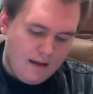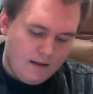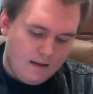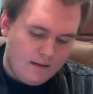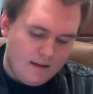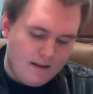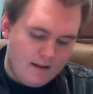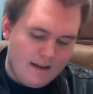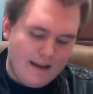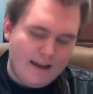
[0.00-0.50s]

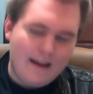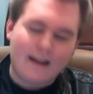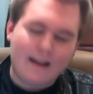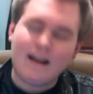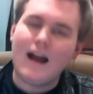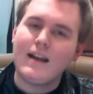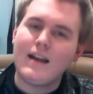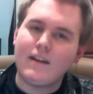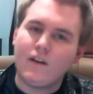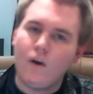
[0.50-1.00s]
It
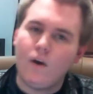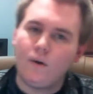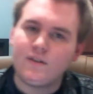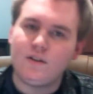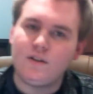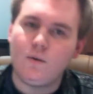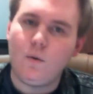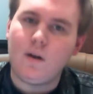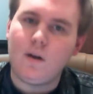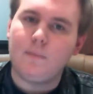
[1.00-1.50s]
kind of goes
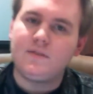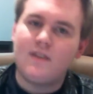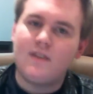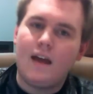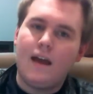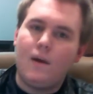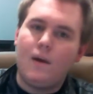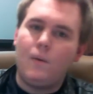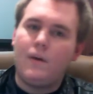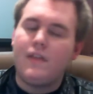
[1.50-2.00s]
into what I'm
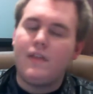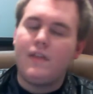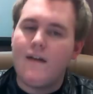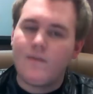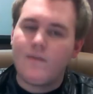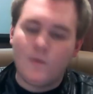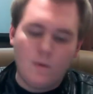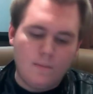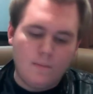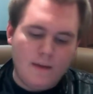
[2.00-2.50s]
saying with
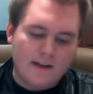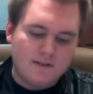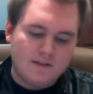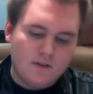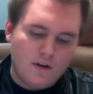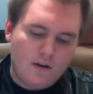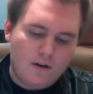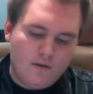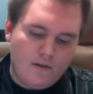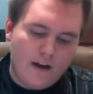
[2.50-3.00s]
everyone makes
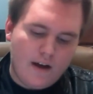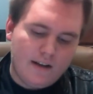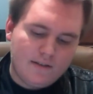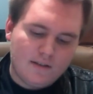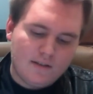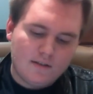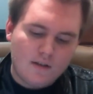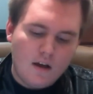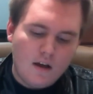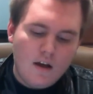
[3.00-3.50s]
good
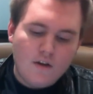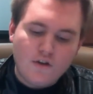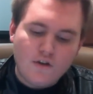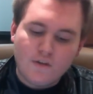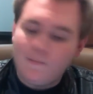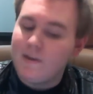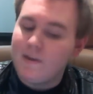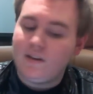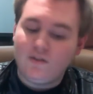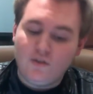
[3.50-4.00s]
devices.
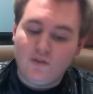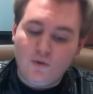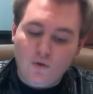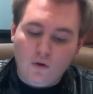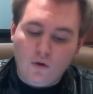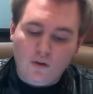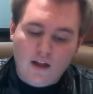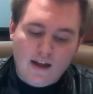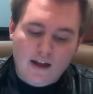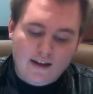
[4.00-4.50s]
Just because you
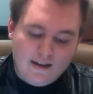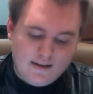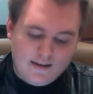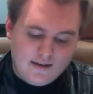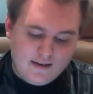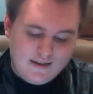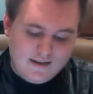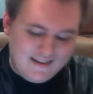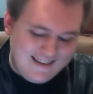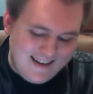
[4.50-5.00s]
don't like it
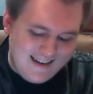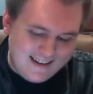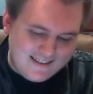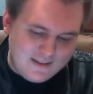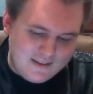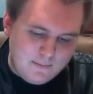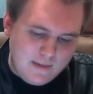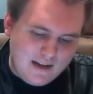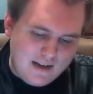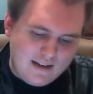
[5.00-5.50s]

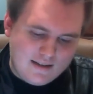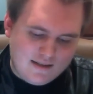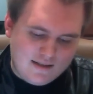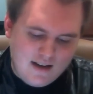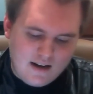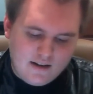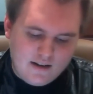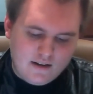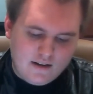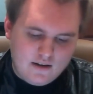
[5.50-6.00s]
doesn't mean it's
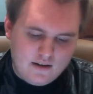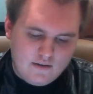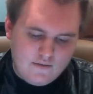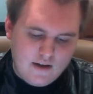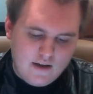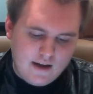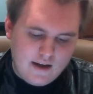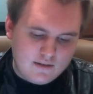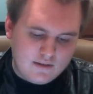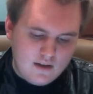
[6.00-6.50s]
not a good
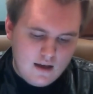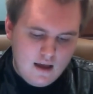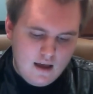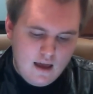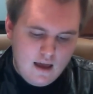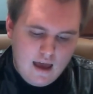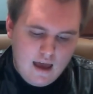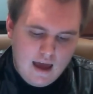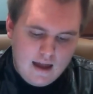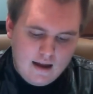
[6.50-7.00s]
device.
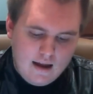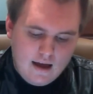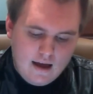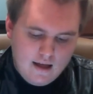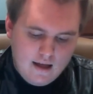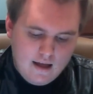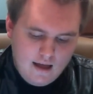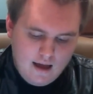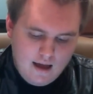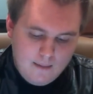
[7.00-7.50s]
And
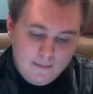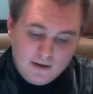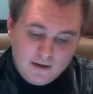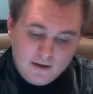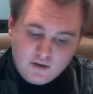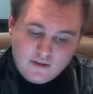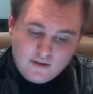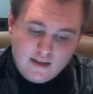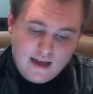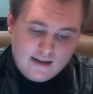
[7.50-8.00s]
I
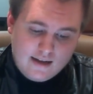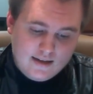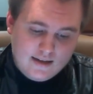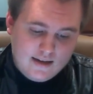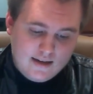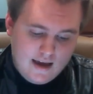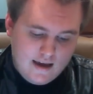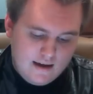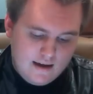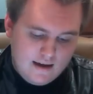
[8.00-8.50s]
mentioned that
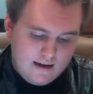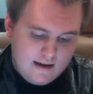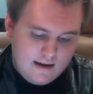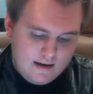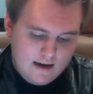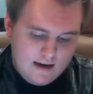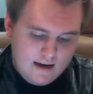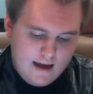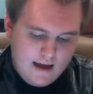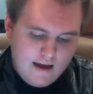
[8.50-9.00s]
today
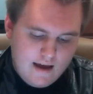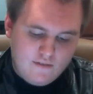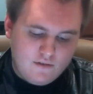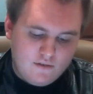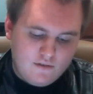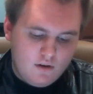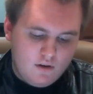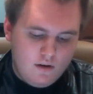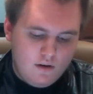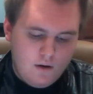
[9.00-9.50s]
in
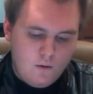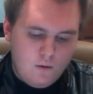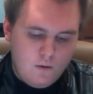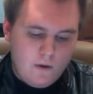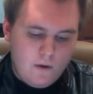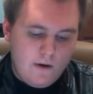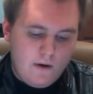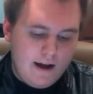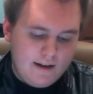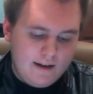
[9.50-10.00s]
Navs,
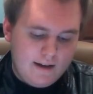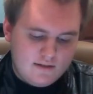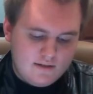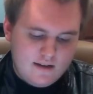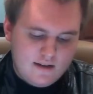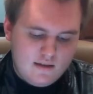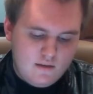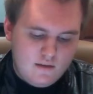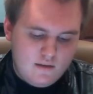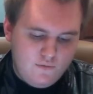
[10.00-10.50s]
where I
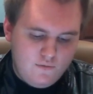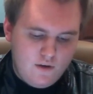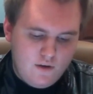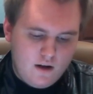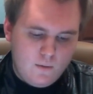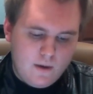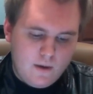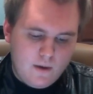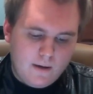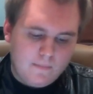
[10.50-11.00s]
said the
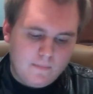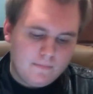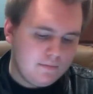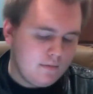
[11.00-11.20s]
following.